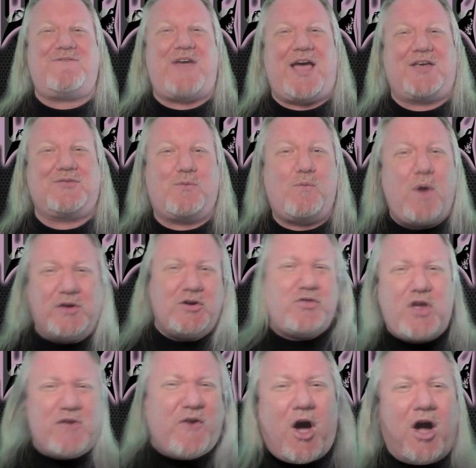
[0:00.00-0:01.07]
fast. One, two,
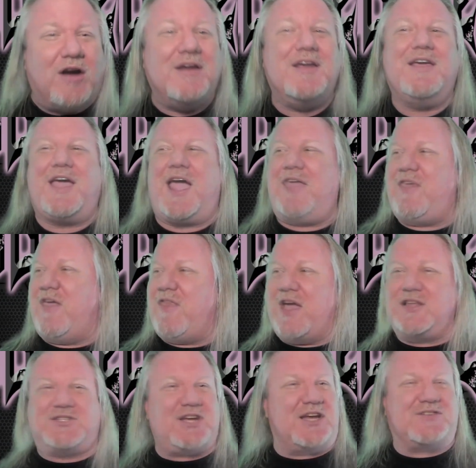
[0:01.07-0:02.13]
three, four. And then they
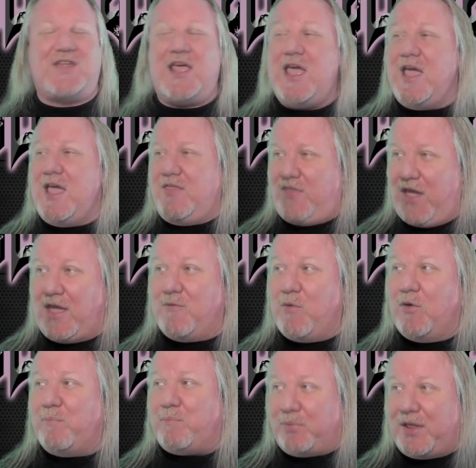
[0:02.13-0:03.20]
just, they
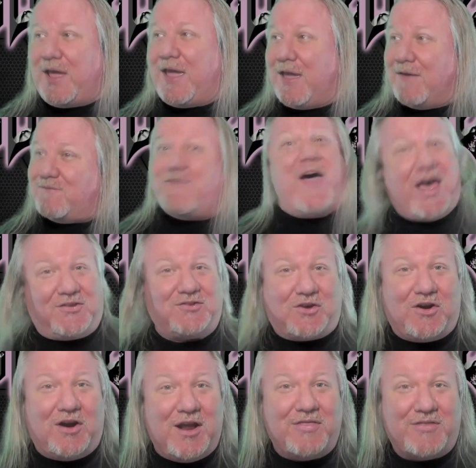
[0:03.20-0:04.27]
will play
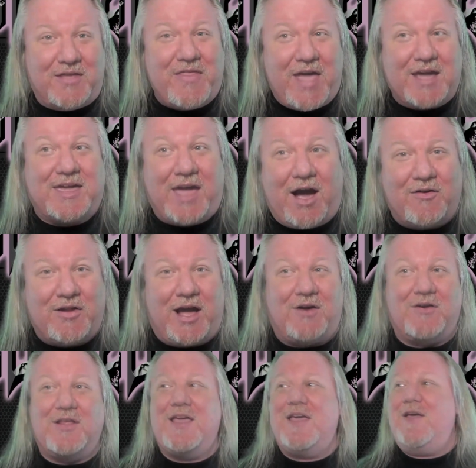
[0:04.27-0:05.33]
faster than that count
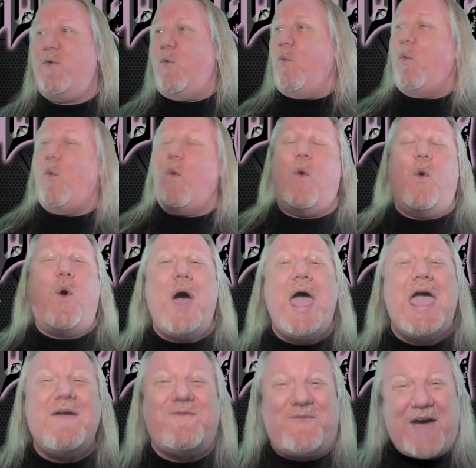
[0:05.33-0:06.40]
out.
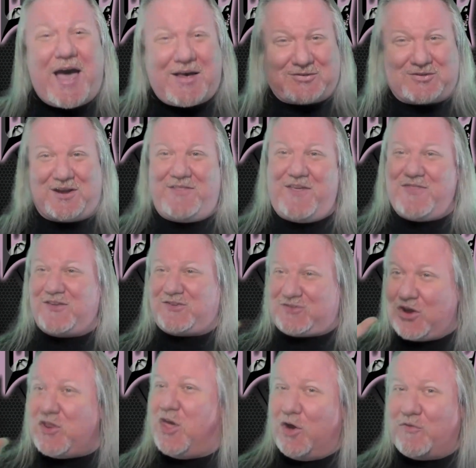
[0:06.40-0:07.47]
Way faster than the
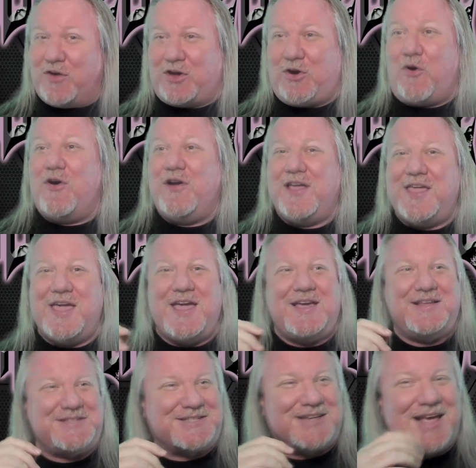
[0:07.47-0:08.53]
studio recording
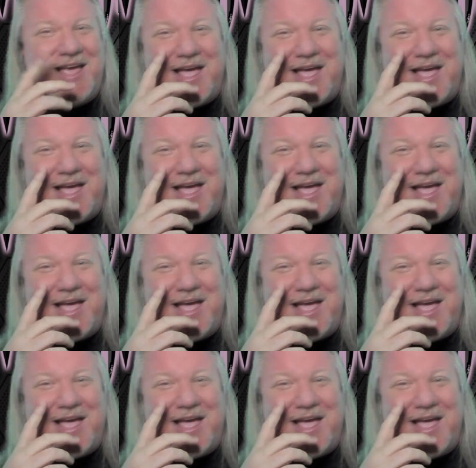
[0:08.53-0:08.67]
is.